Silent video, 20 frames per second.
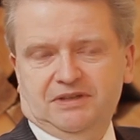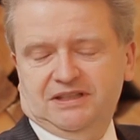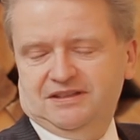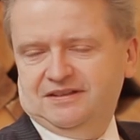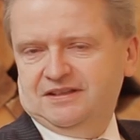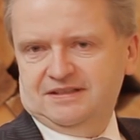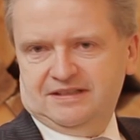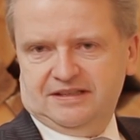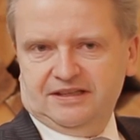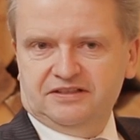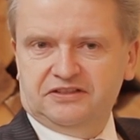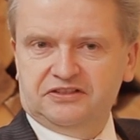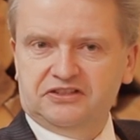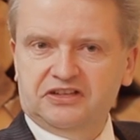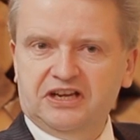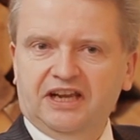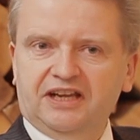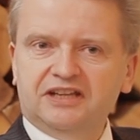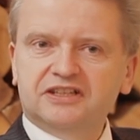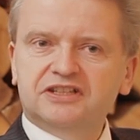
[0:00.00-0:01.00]
but this has
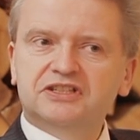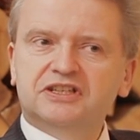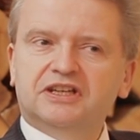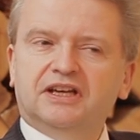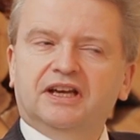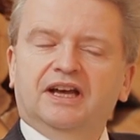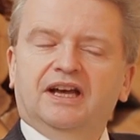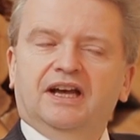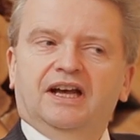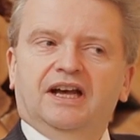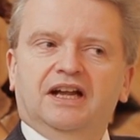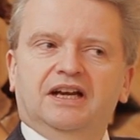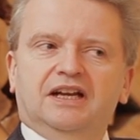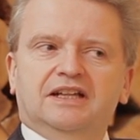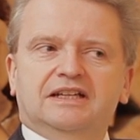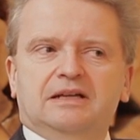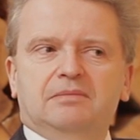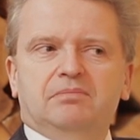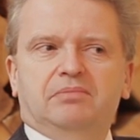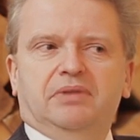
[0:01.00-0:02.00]
changed a
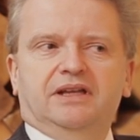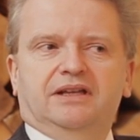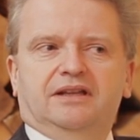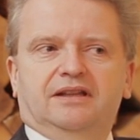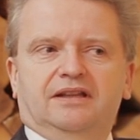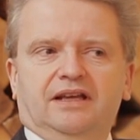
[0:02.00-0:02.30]
little bit.